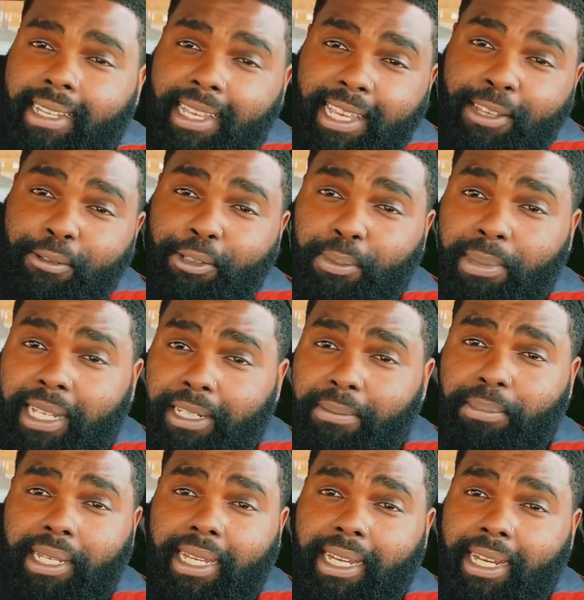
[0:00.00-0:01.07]
and you was meant to
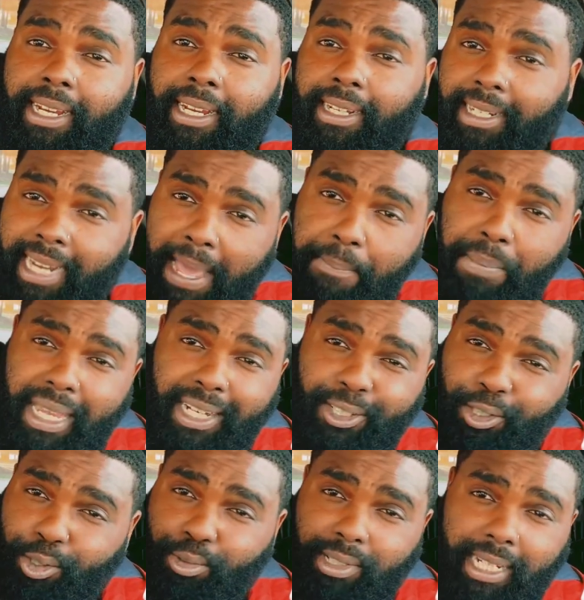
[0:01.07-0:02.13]
be here, that
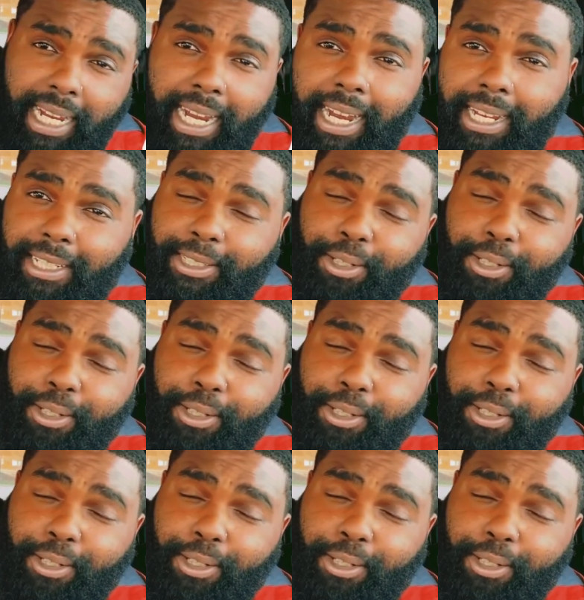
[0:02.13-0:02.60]
means you care.